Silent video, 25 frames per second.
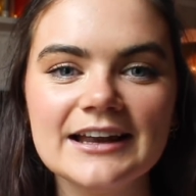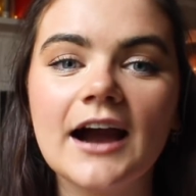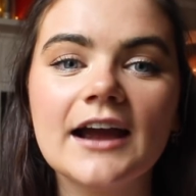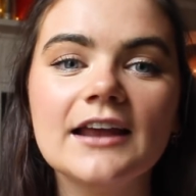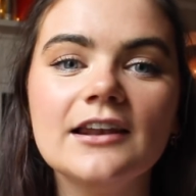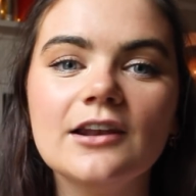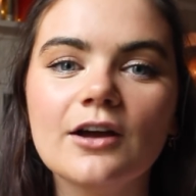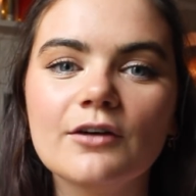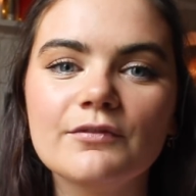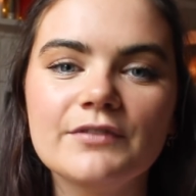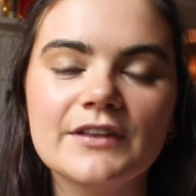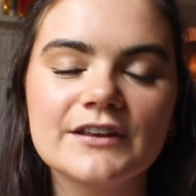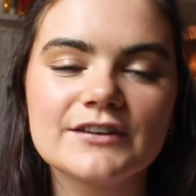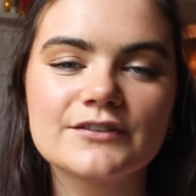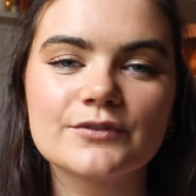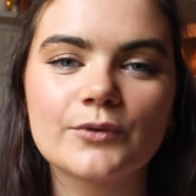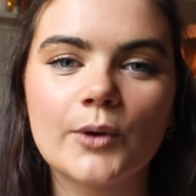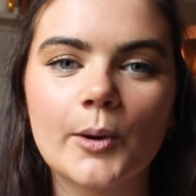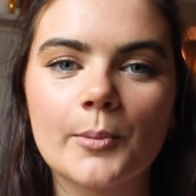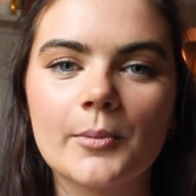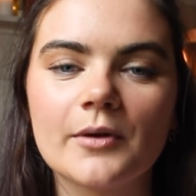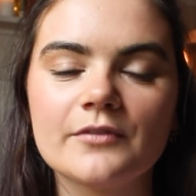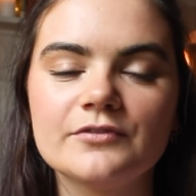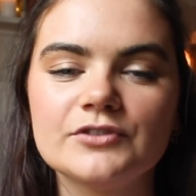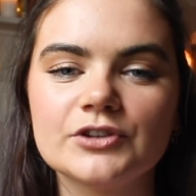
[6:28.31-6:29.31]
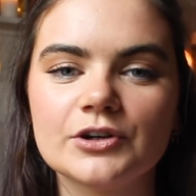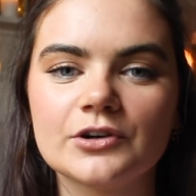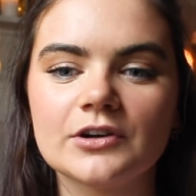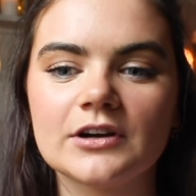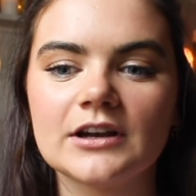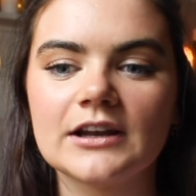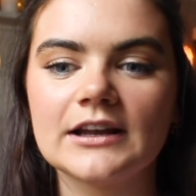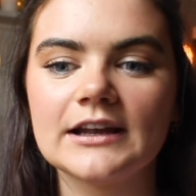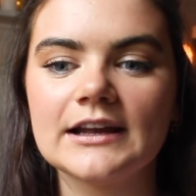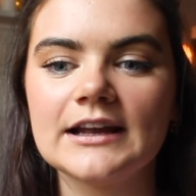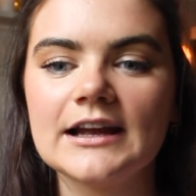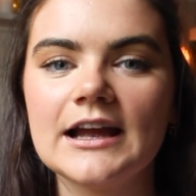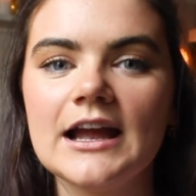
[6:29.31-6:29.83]
I love this form of
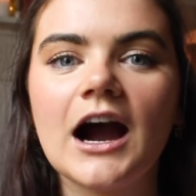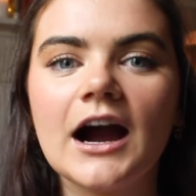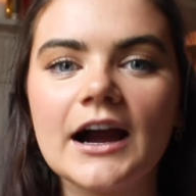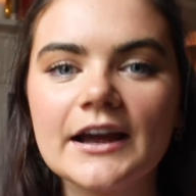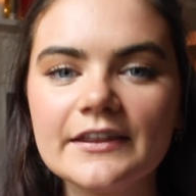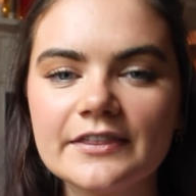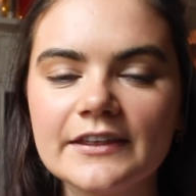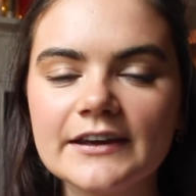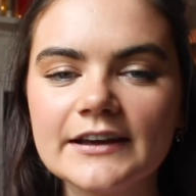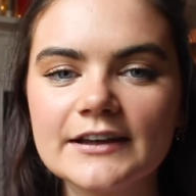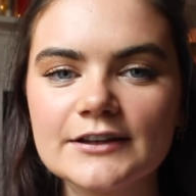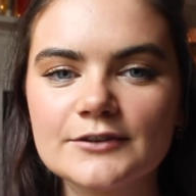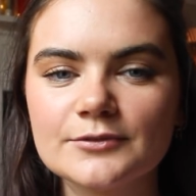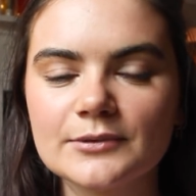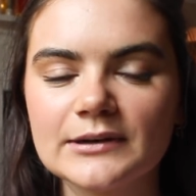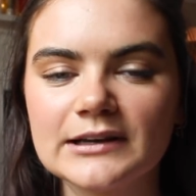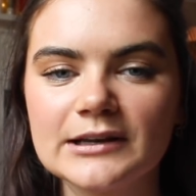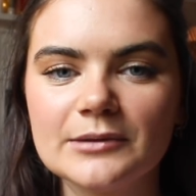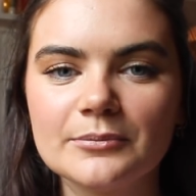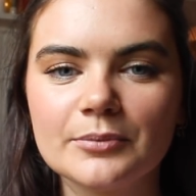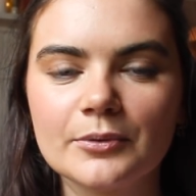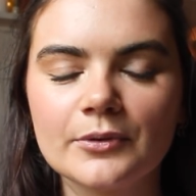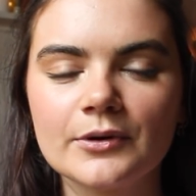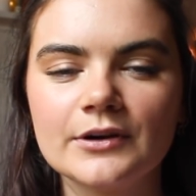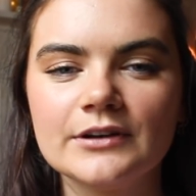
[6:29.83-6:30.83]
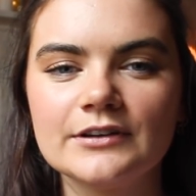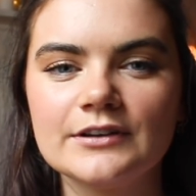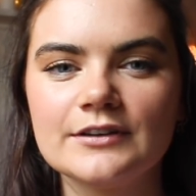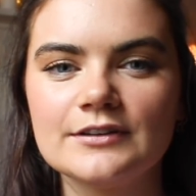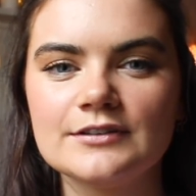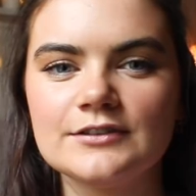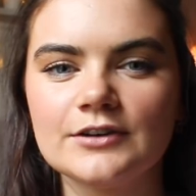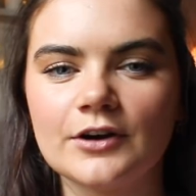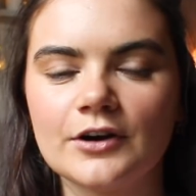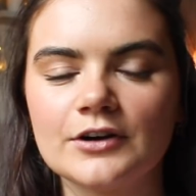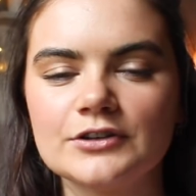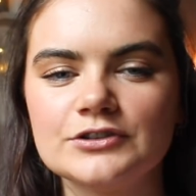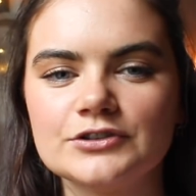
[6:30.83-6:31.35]
journaling. I think it's really important to
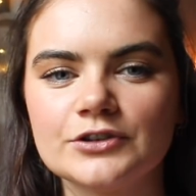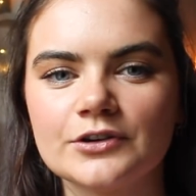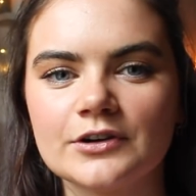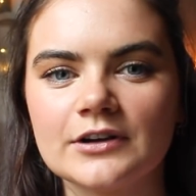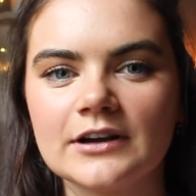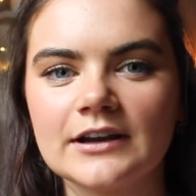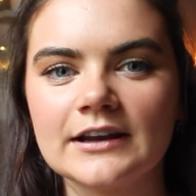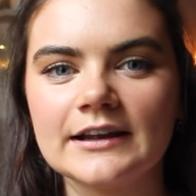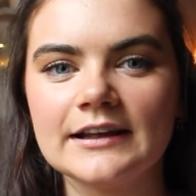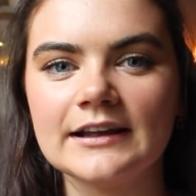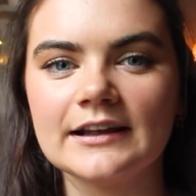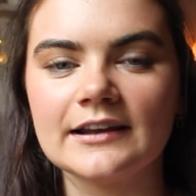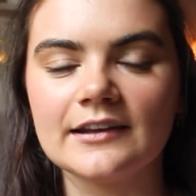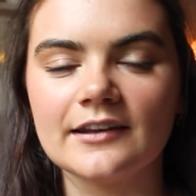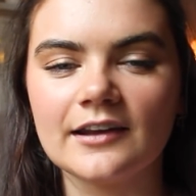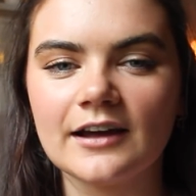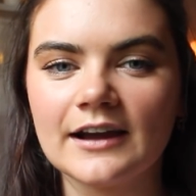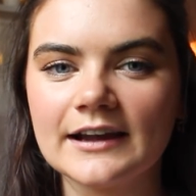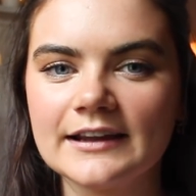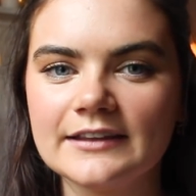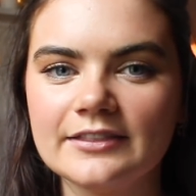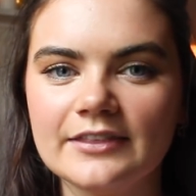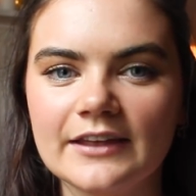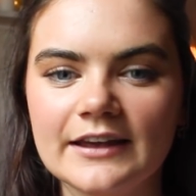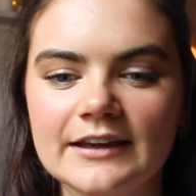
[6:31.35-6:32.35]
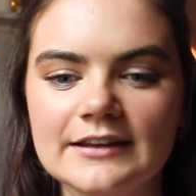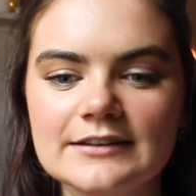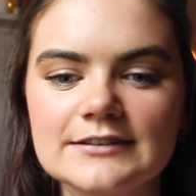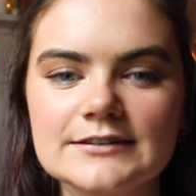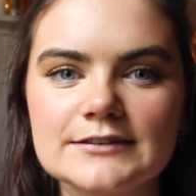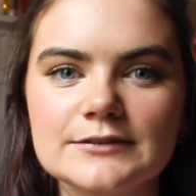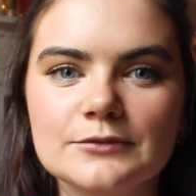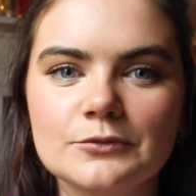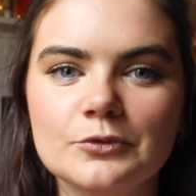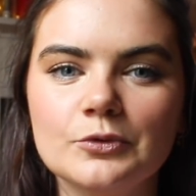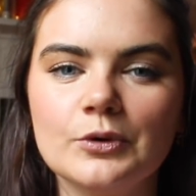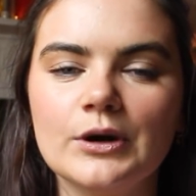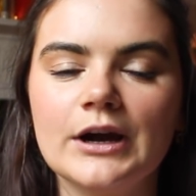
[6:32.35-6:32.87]
start journaling like
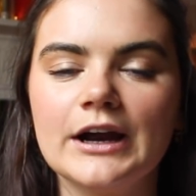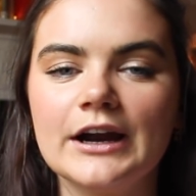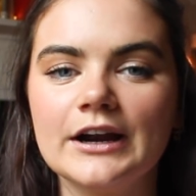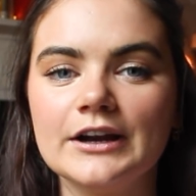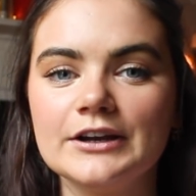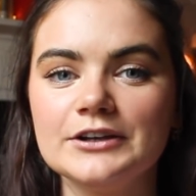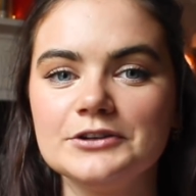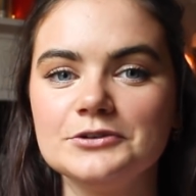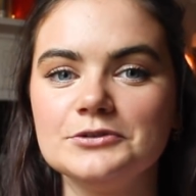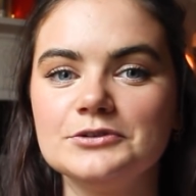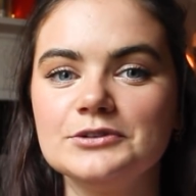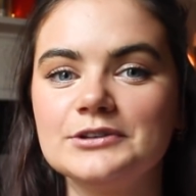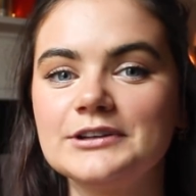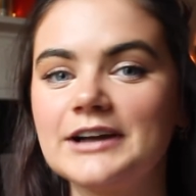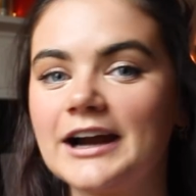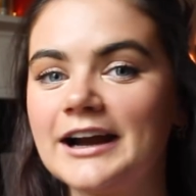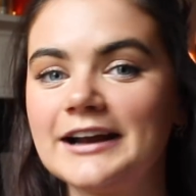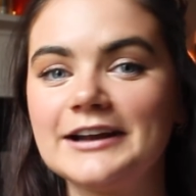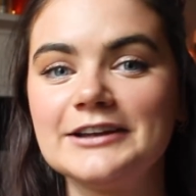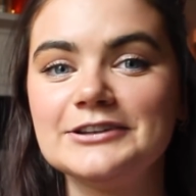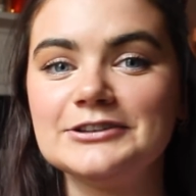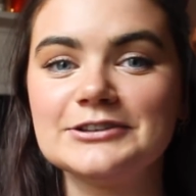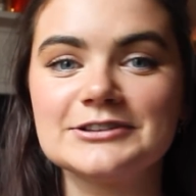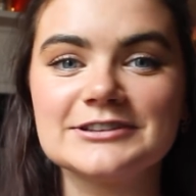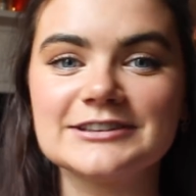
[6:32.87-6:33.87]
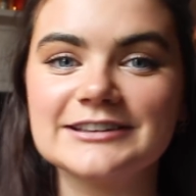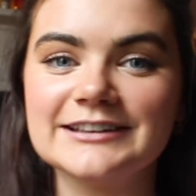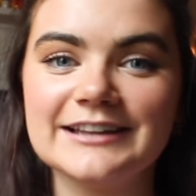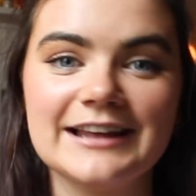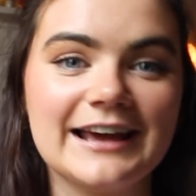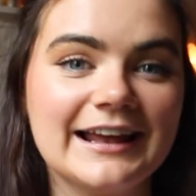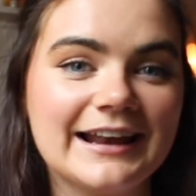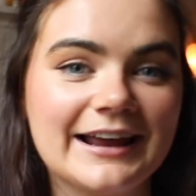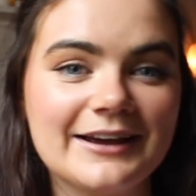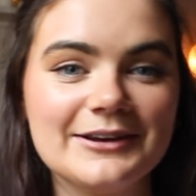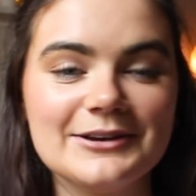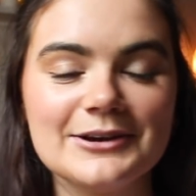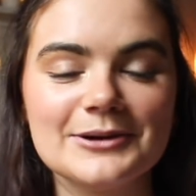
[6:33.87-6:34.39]
this, where you kind of just
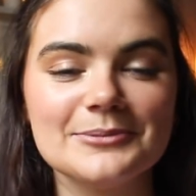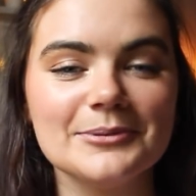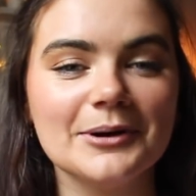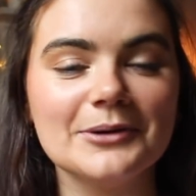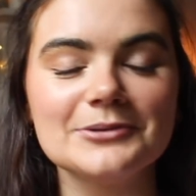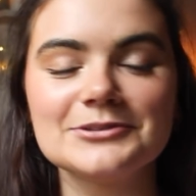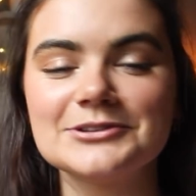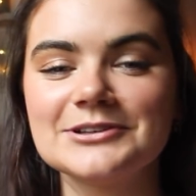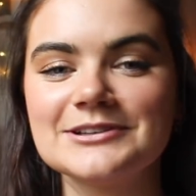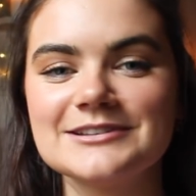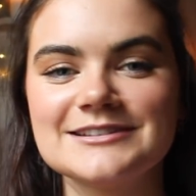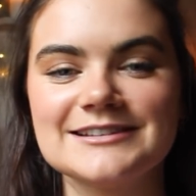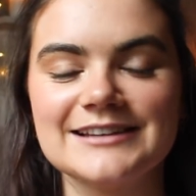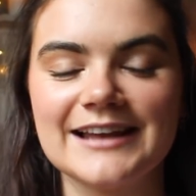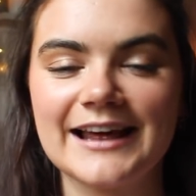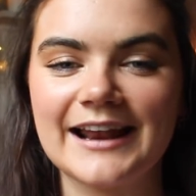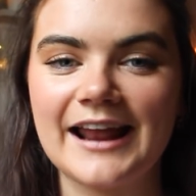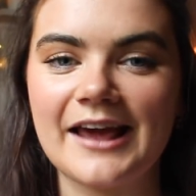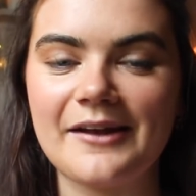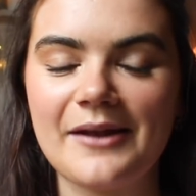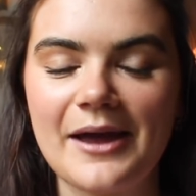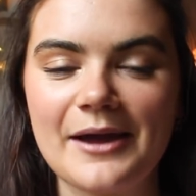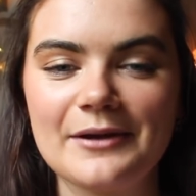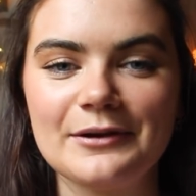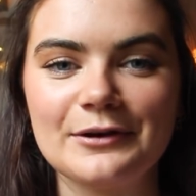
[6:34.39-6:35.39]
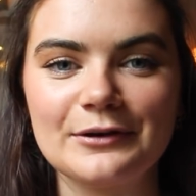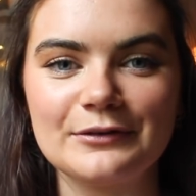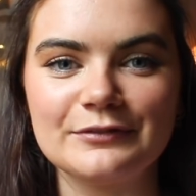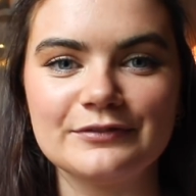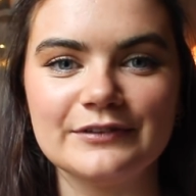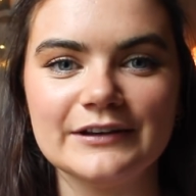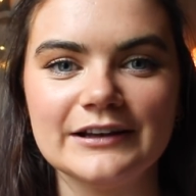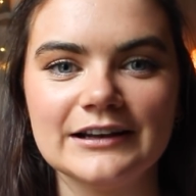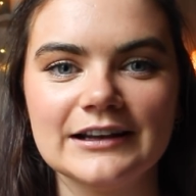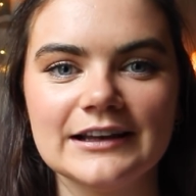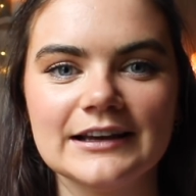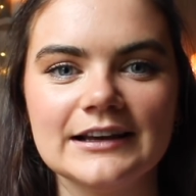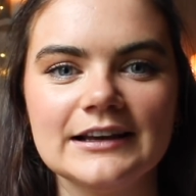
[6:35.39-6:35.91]
let out your emotions, let out how you're
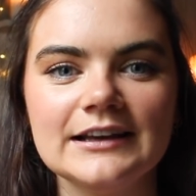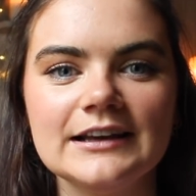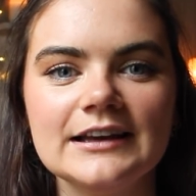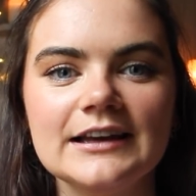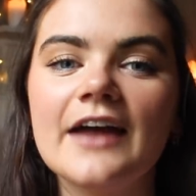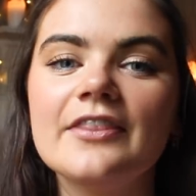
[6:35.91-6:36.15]
feeling.